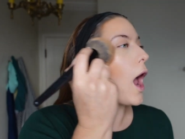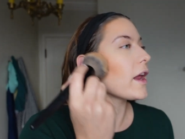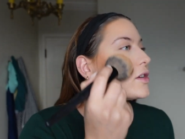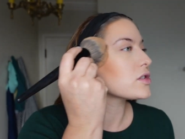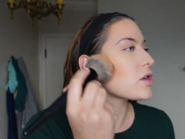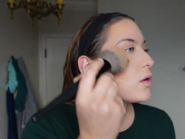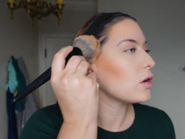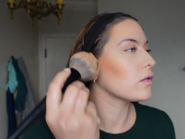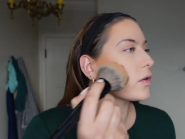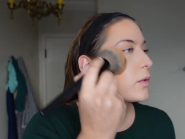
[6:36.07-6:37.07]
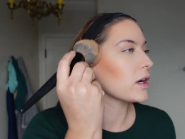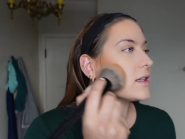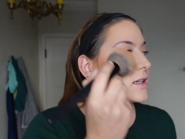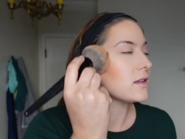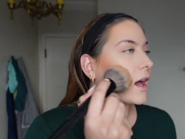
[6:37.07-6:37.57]
And I just go over where I
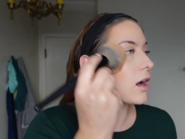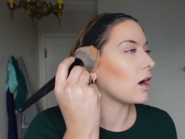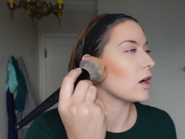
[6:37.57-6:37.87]
did that